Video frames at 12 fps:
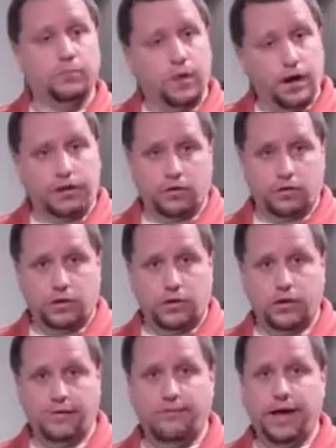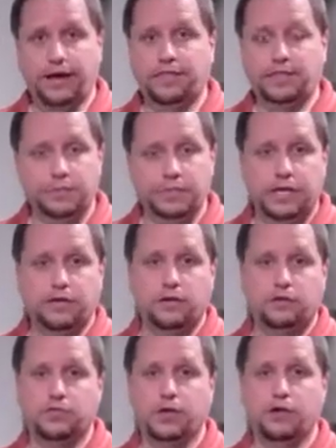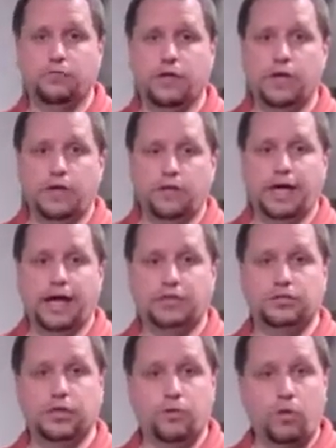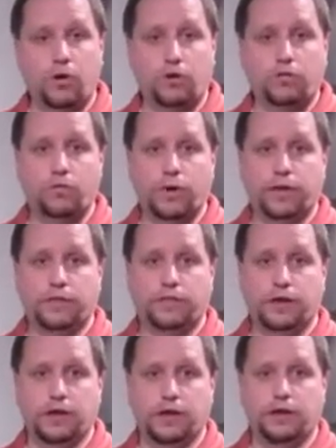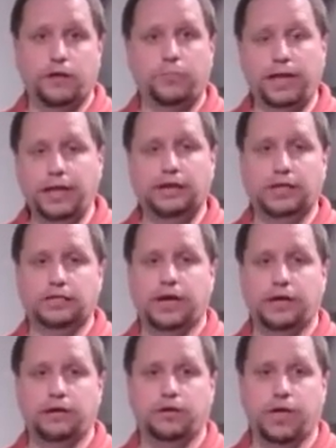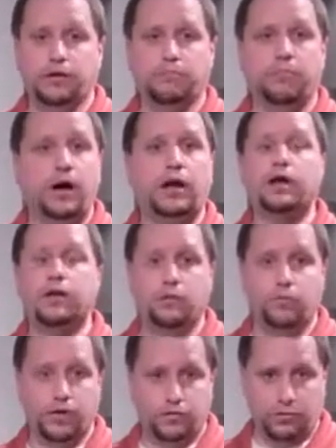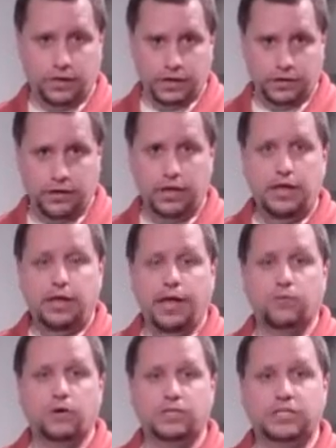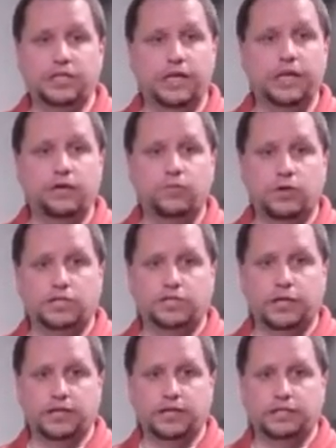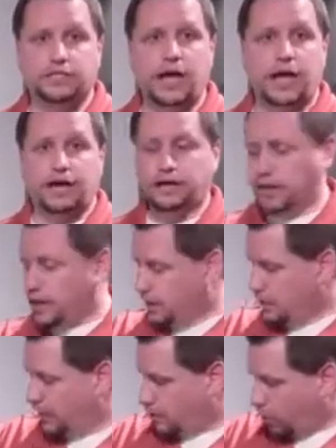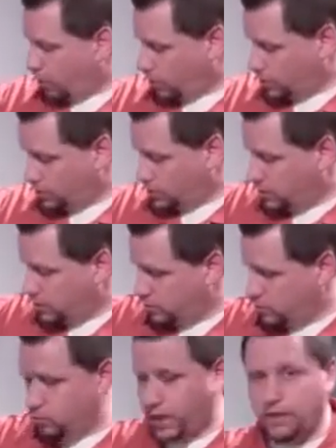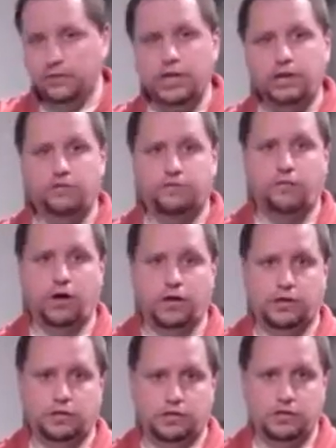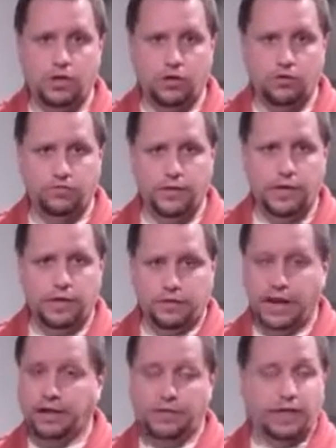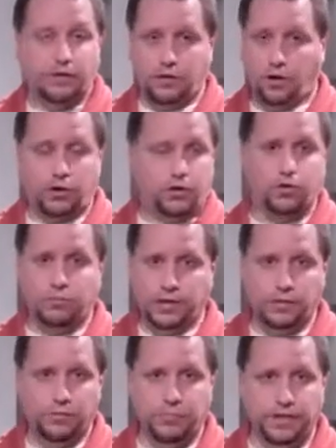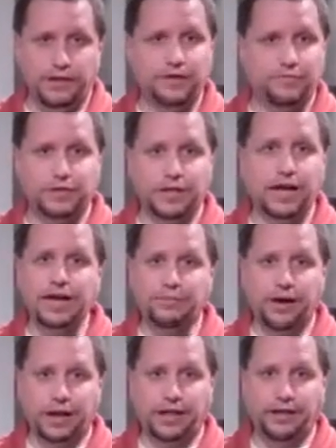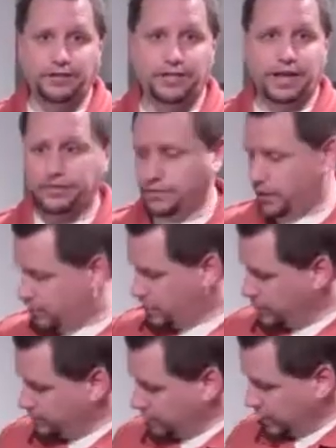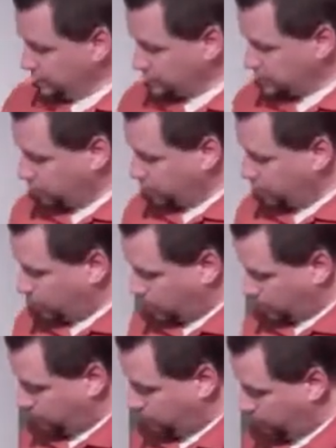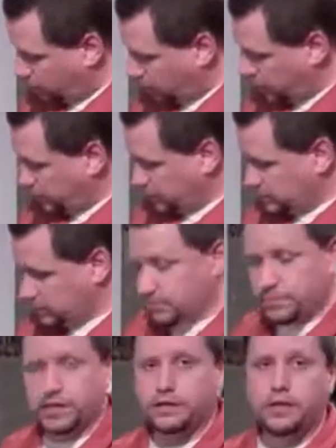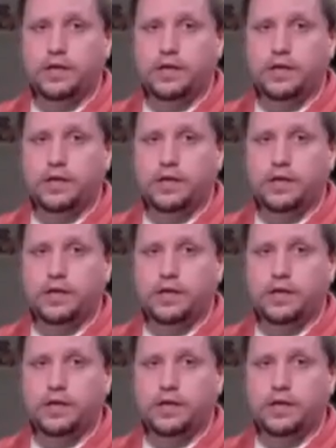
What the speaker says: modern. In fact, this particular stove, they actually worked with a European designer named Monica Ritterbahn. And what she did was she designed an arched, rounded front stove that I think arguably would be different than anybody else out there. This is a real work of art, and it's something